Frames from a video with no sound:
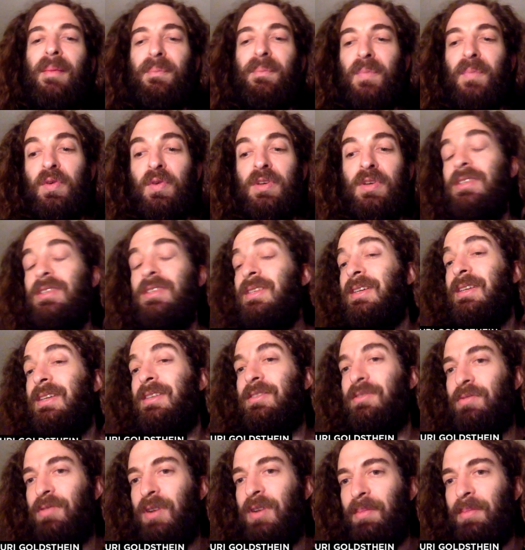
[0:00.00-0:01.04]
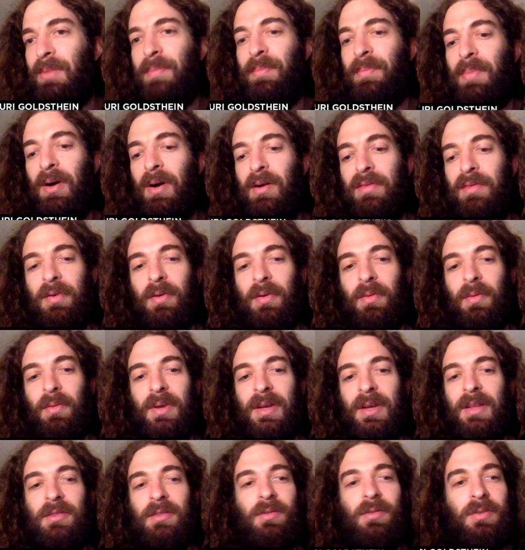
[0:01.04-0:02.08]
which is extremely powerful. We
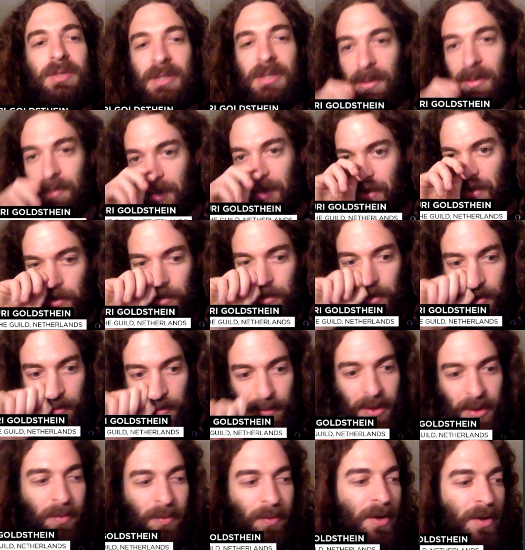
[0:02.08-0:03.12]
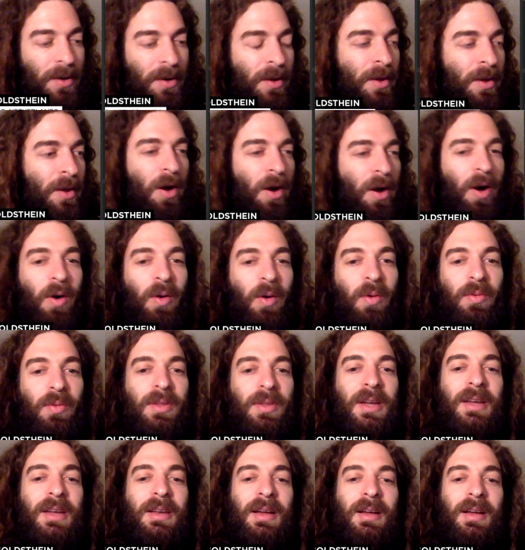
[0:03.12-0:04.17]
can do schema stitching between
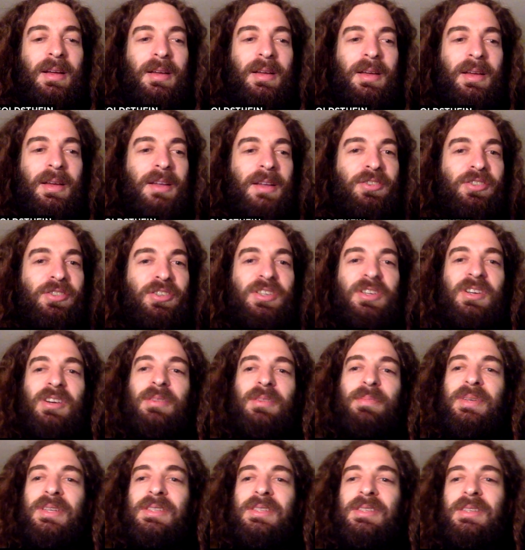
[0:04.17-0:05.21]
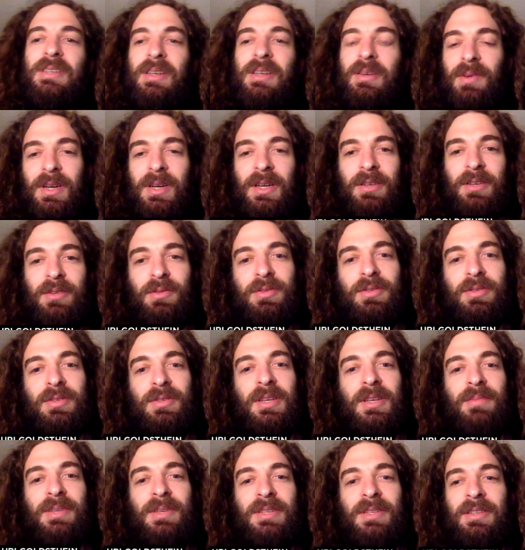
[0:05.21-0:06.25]
oData and gRPC. We can do
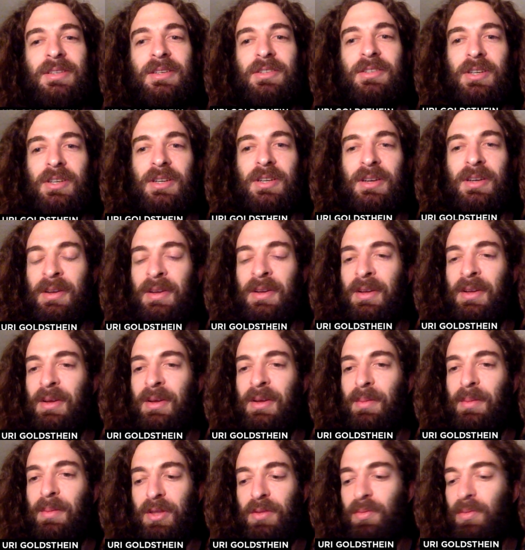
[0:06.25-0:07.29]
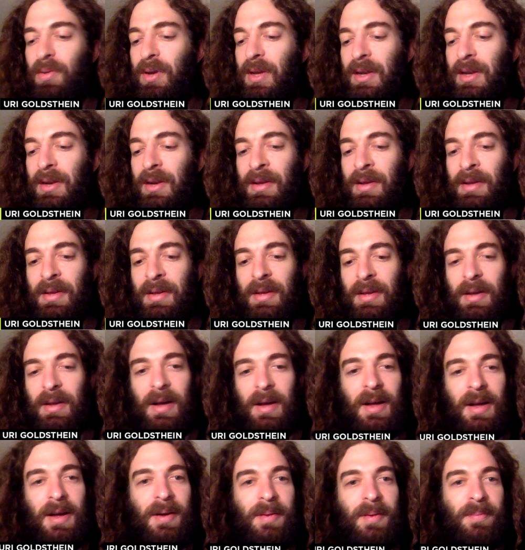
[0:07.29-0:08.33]
schema stitching between
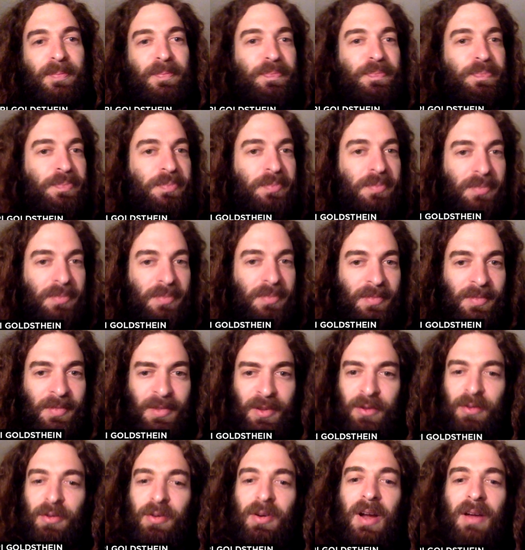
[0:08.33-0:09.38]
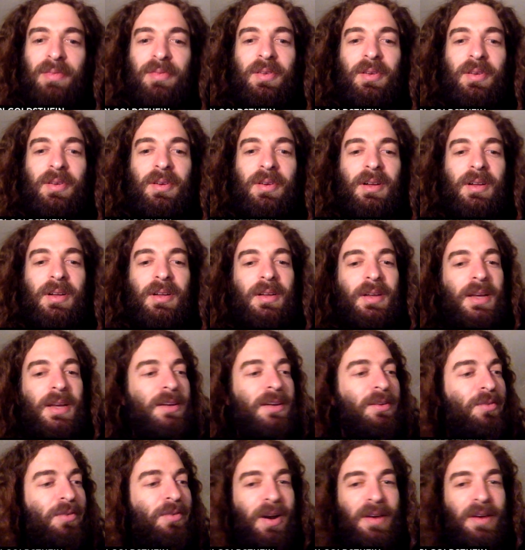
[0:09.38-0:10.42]
GraphQL
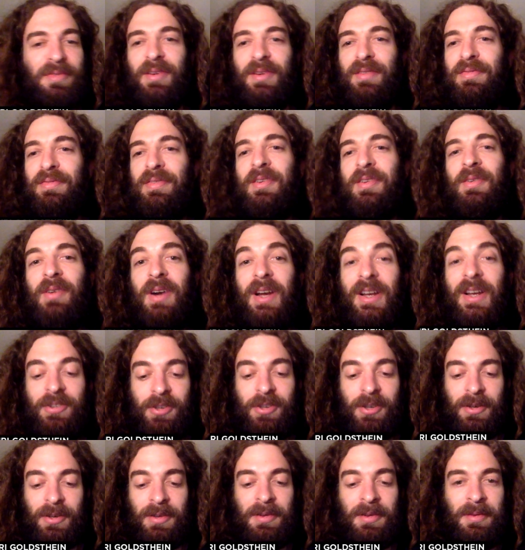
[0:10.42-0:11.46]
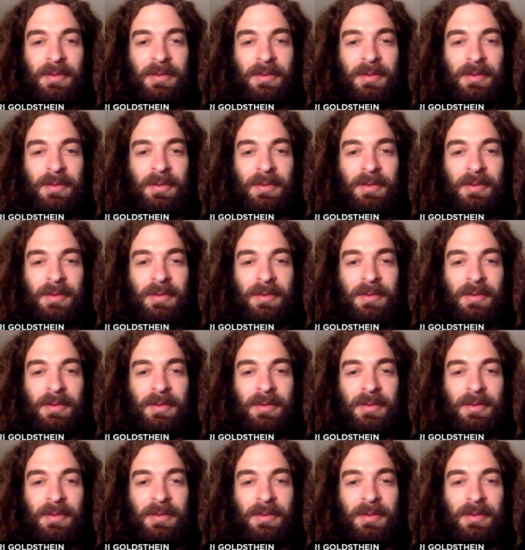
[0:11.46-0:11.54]
and GraphQL Federation.